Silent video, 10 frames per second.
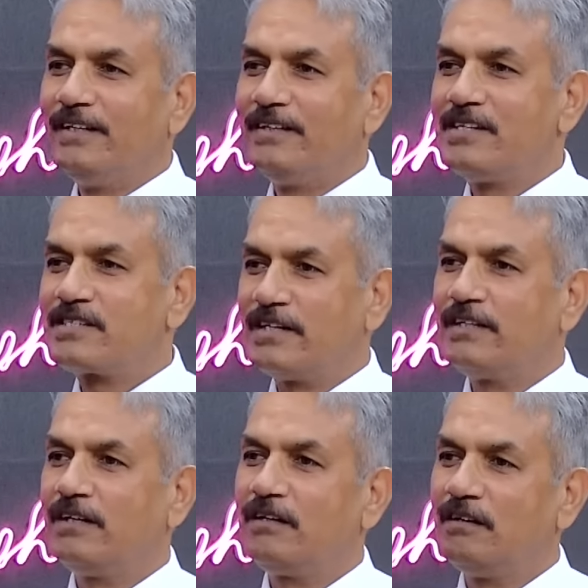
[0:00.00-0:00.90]
they sent
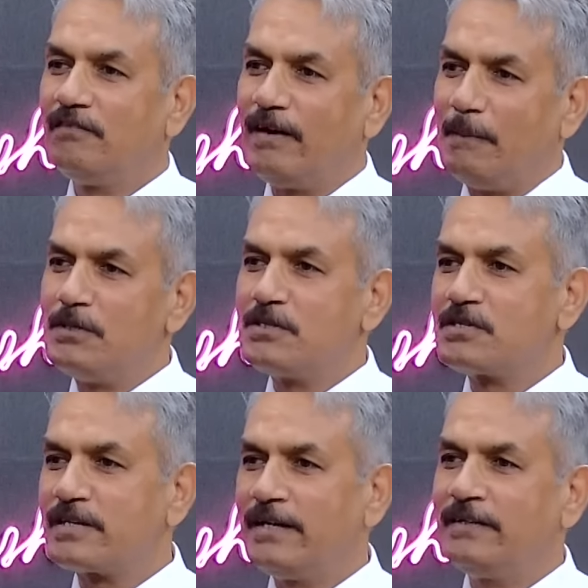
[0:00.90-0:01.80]
their families
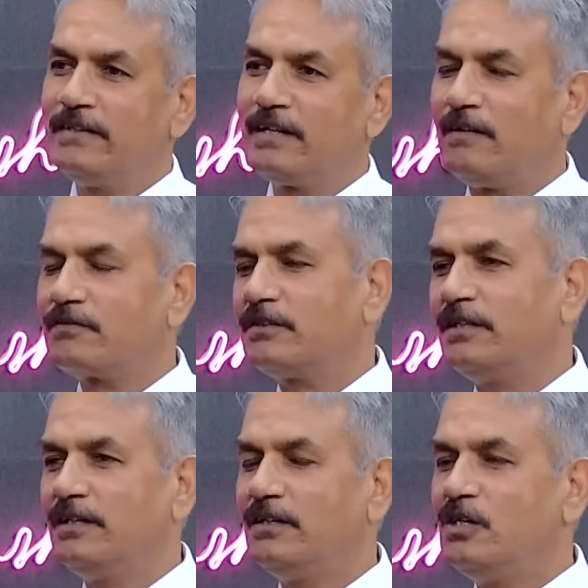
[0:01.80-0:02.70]
inside, and thereafter they